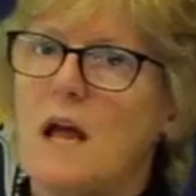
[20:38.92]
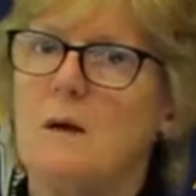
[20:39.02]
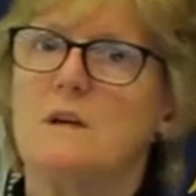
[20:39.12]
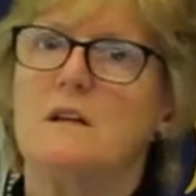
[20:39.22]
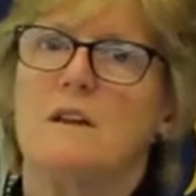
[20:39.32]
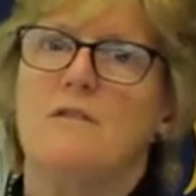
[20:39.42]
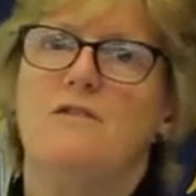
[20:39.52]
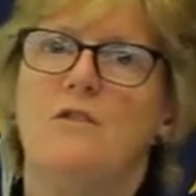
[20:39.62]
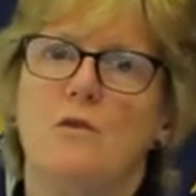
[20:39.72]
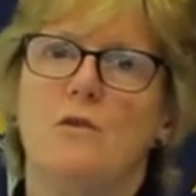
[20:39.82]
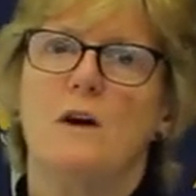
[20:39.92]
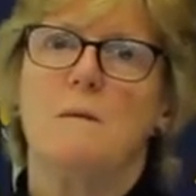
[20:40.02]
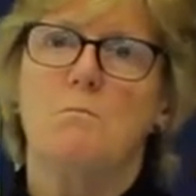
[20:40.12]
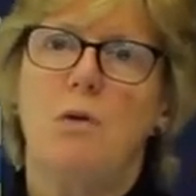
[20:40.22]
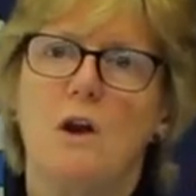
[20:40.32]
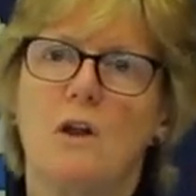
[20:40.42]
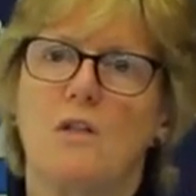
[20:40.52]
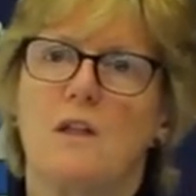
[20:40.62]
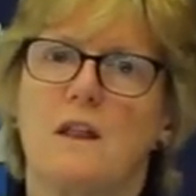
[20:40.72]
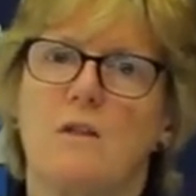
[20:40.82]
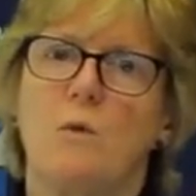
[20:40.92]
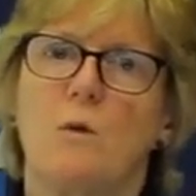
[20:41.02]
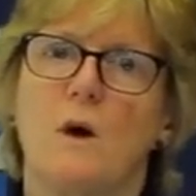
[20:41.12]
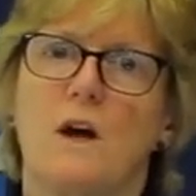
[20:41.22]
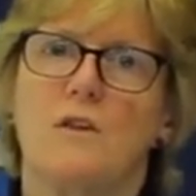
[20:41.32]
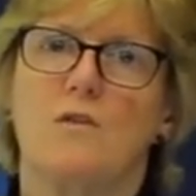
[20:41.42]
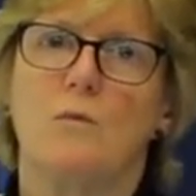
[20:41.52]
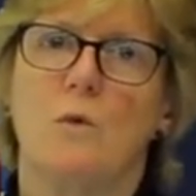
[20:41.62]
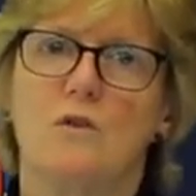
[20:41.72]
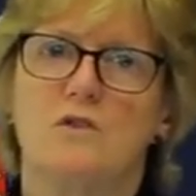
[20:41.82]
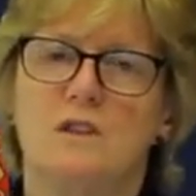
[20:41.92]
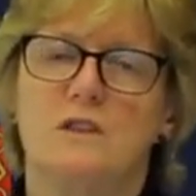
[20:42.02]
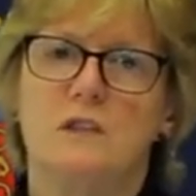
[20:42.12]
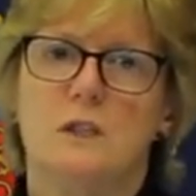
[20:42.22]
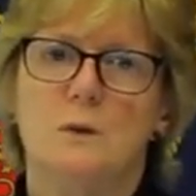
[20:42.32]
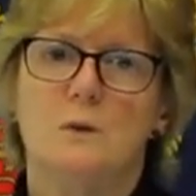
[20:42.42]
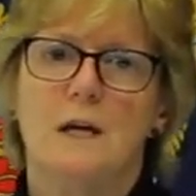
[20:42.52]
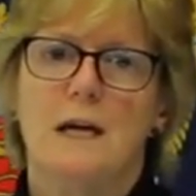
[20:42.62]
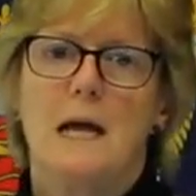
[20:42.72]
come into the fore in policy as we work through what to do,